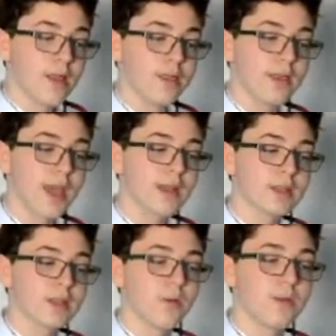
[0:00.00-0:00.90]
The
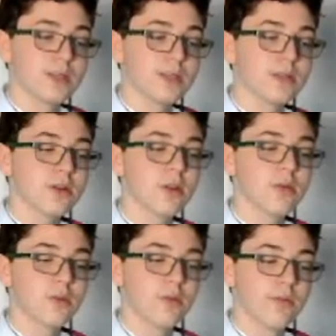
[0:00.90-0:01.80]
endoscope is inserted
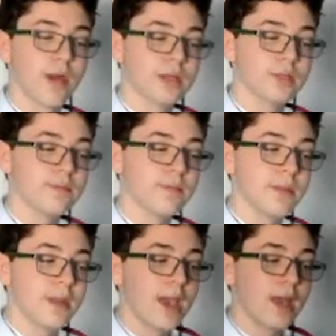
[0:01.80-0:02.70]
through the rectum
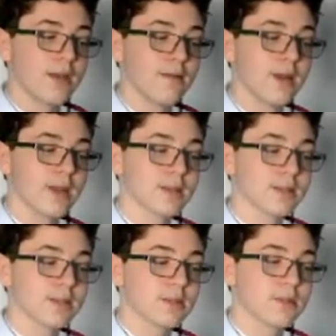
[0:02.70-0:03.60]
and
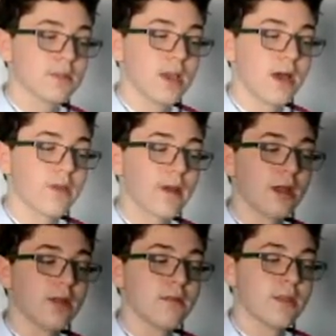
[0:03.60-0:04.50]
advanced to the other
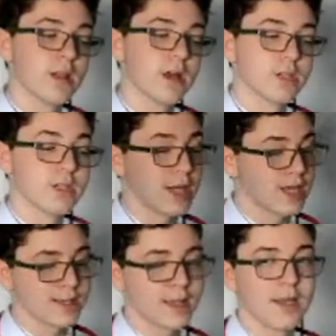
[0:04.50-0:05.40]
end of the large
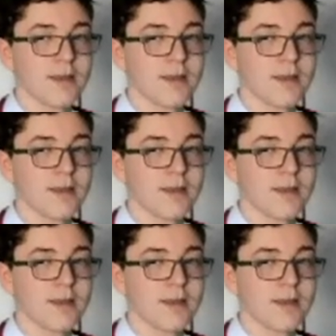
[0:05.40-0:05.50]
intestine.